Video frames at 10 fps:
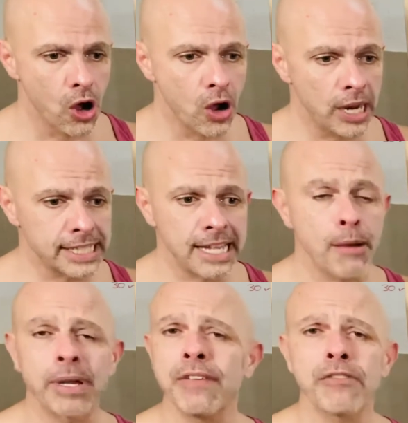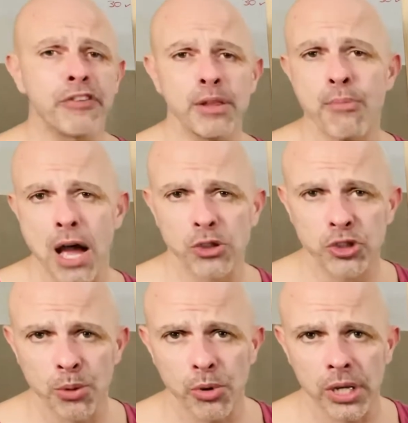say I'm giving feedback to
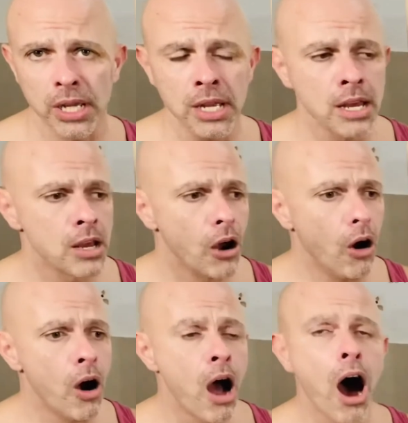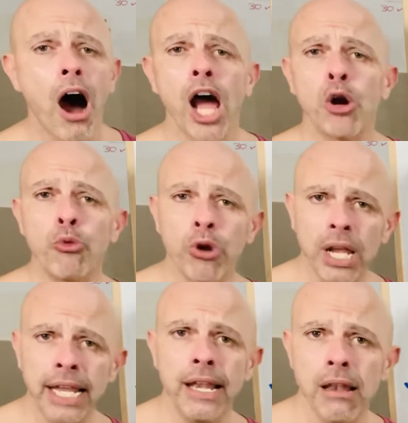somebody. I
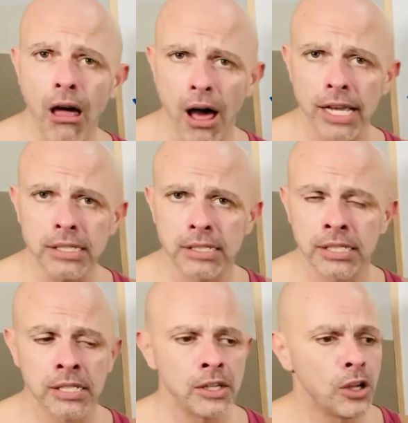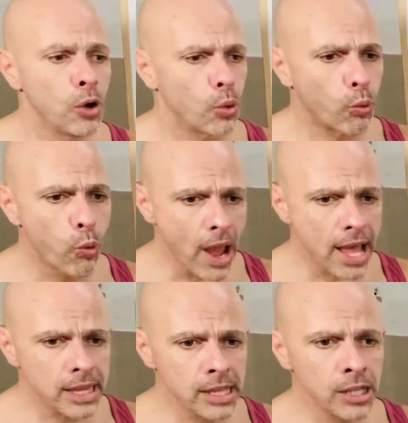really liked
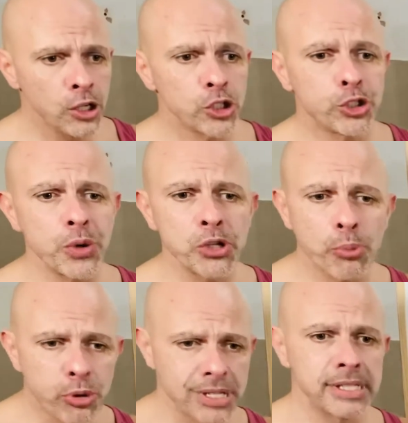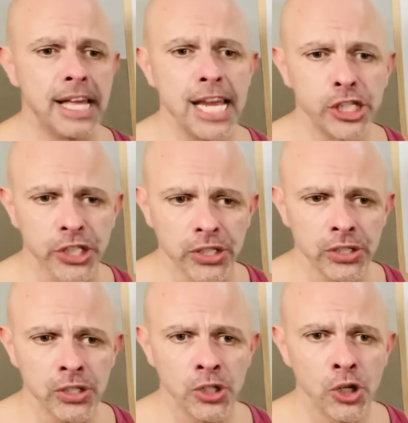when during your
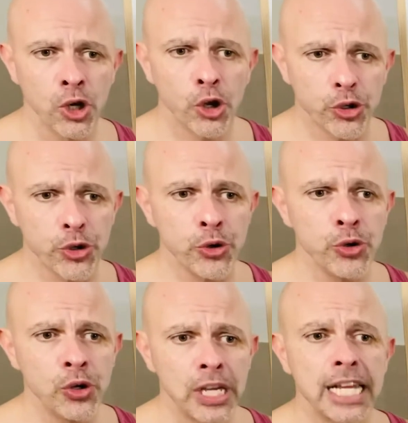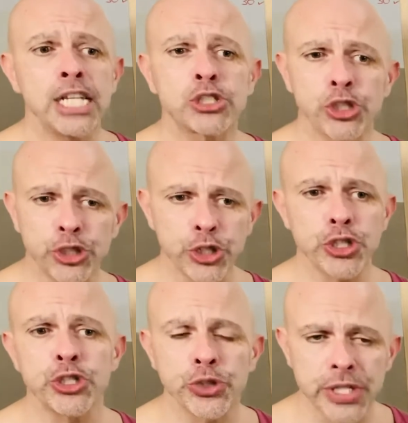presentation you
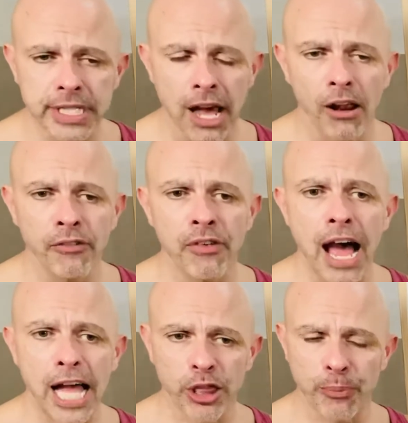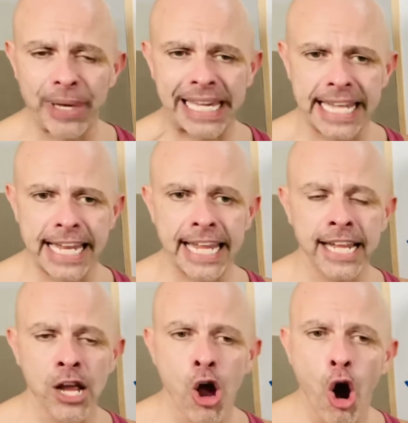introduced yourself at the beginning
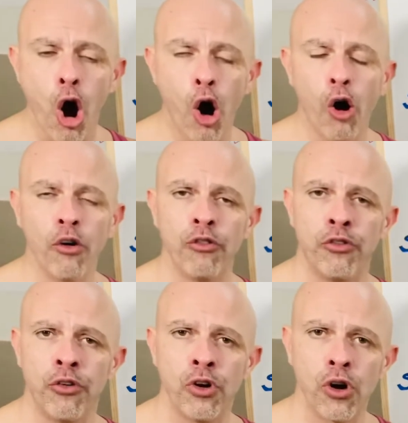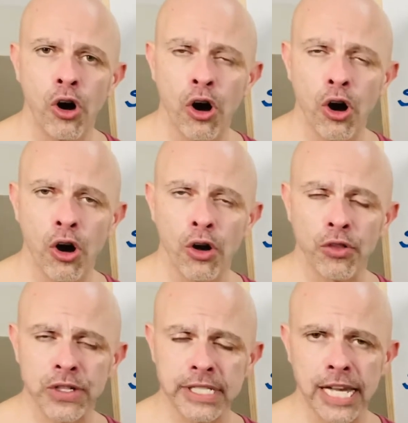of the
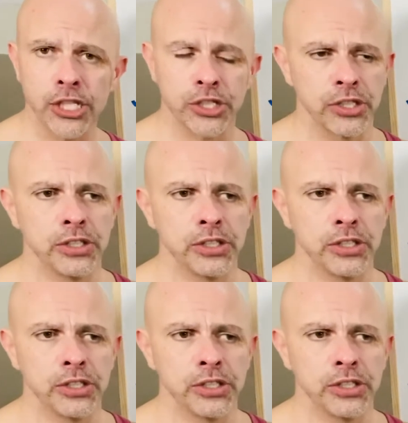session,